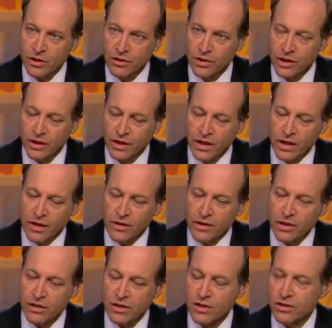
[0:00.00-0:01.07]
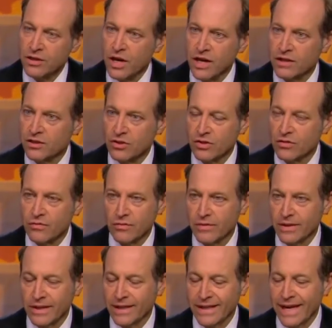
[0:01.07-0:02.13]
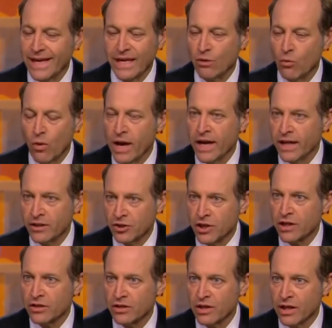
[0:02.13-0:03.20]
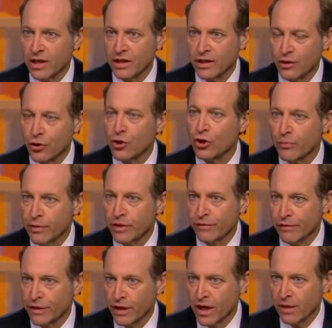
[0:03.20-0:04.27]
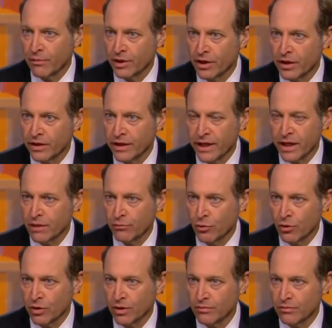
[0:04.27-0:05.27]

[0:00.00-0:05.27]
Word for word: Here that this is not in any way just a, an urban phenomenon anymore.